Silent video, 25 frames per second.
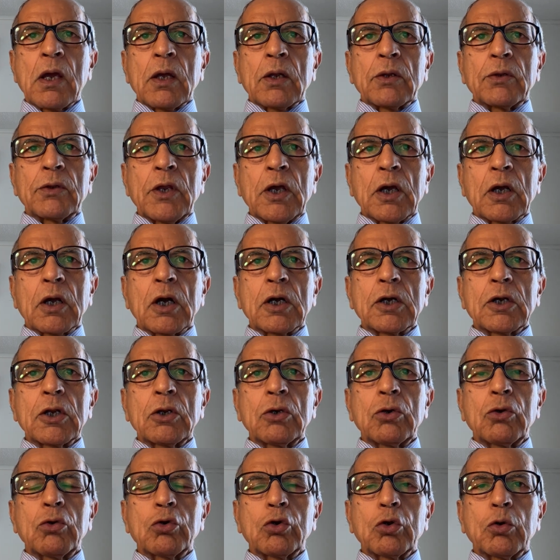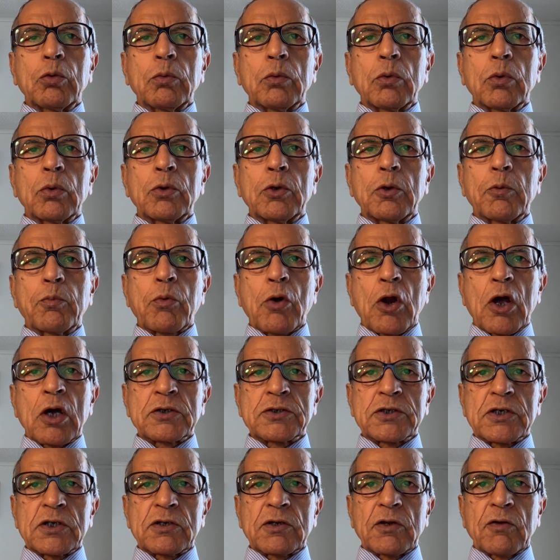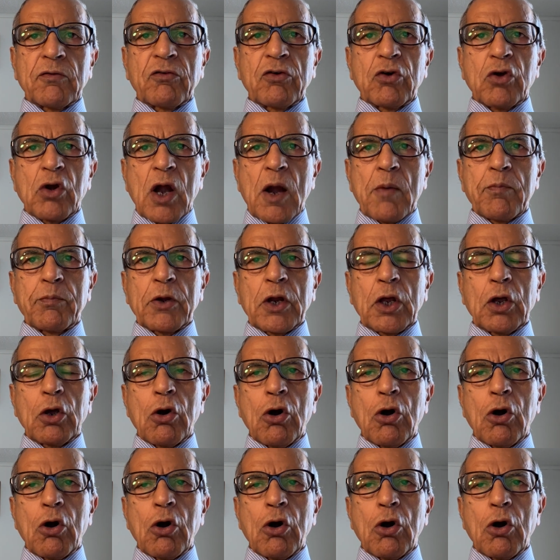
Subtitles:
They continued the process of corrupting